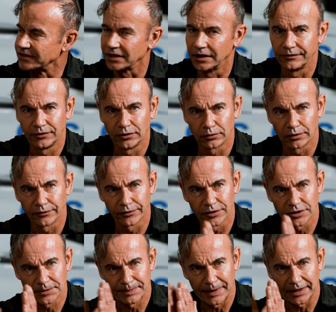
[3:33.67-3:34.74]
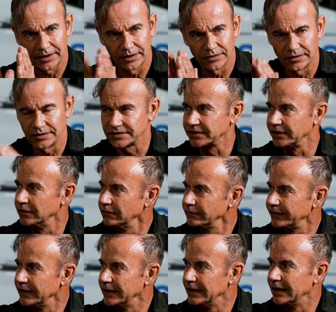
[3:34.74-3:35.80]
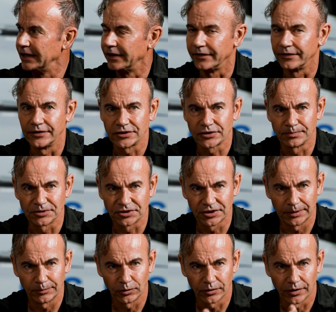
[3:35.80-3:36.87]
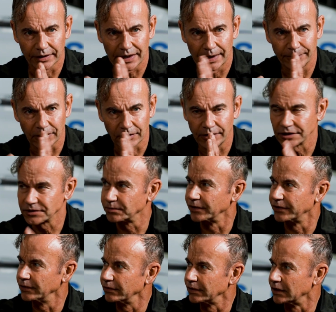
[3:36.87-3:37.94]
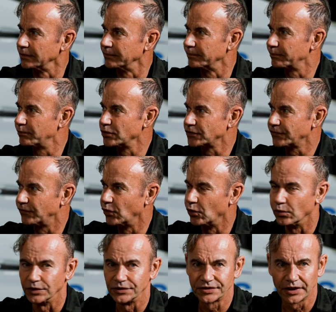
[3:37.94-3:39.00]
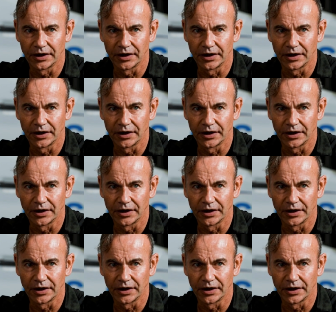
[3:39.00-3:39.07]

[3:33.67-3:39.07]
So if you reverse back into yourself, this machine will not come and crush with you, it'll push forward.